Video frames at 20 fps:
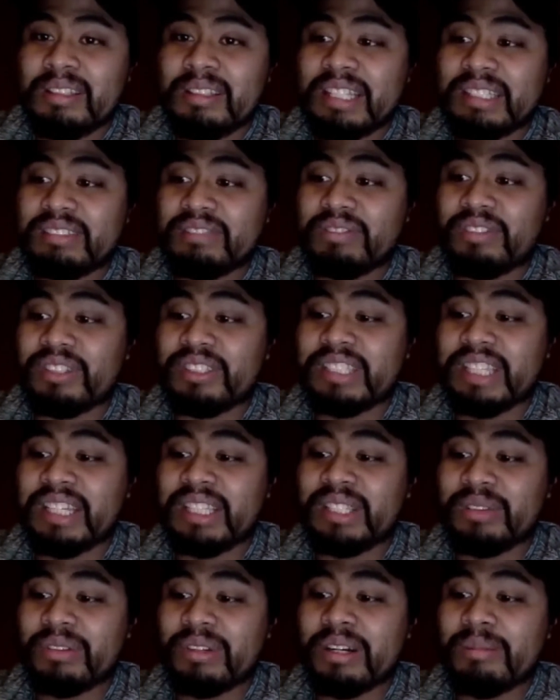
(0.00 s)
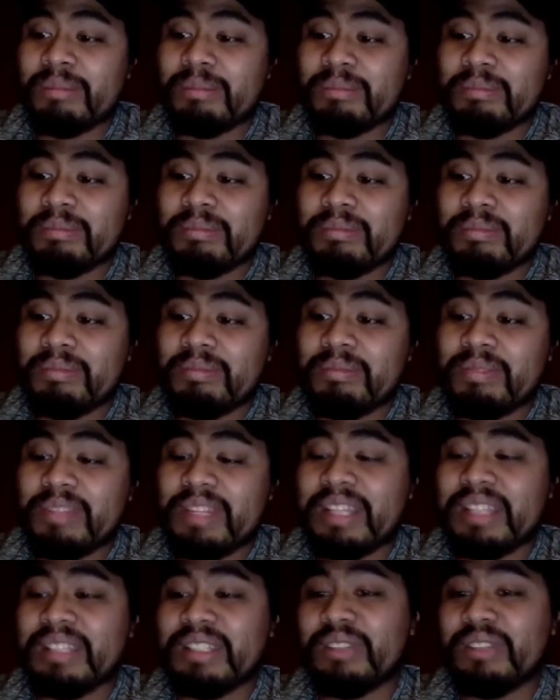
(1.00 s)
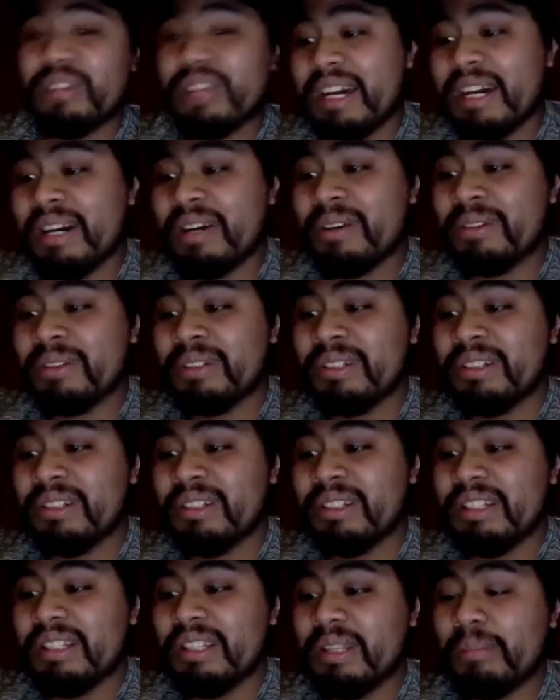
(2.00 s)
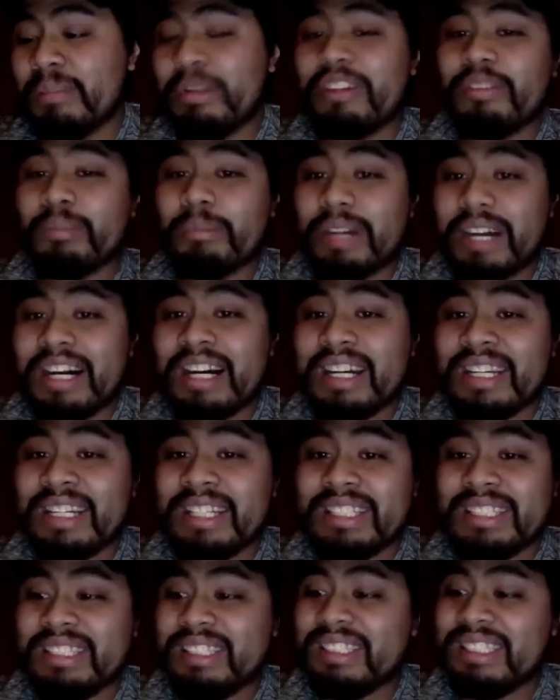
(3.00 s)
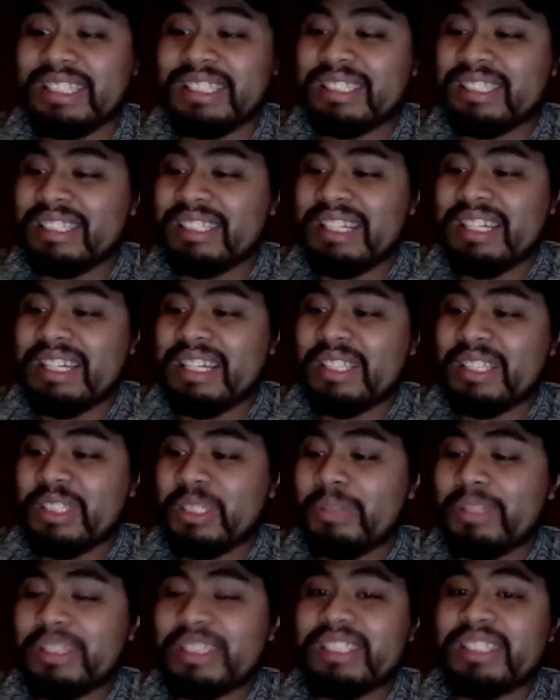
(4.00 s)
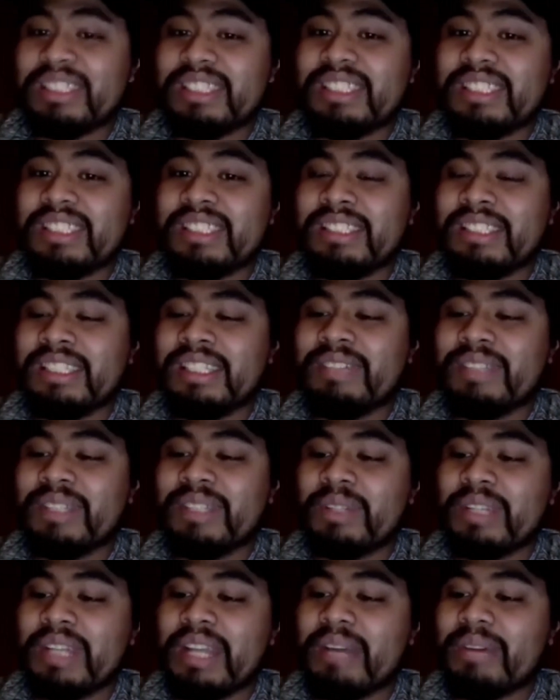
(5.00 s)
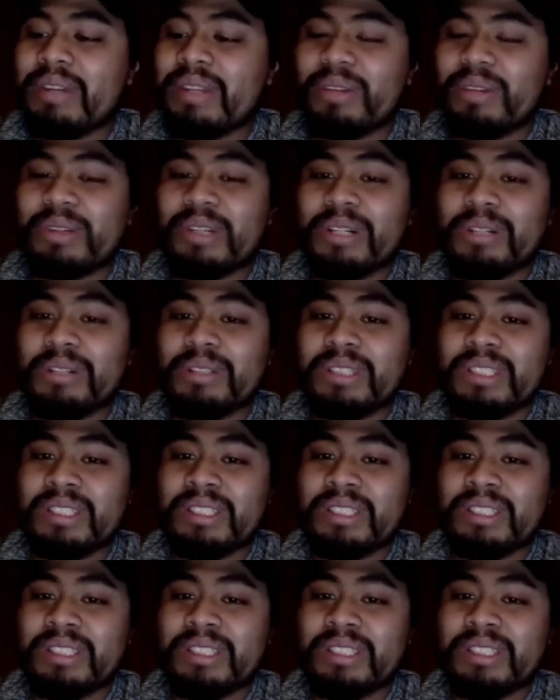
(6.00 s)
First thing they're up, they're down, they're playing from behind. It's just too much consistency, even though they got rid of their coach.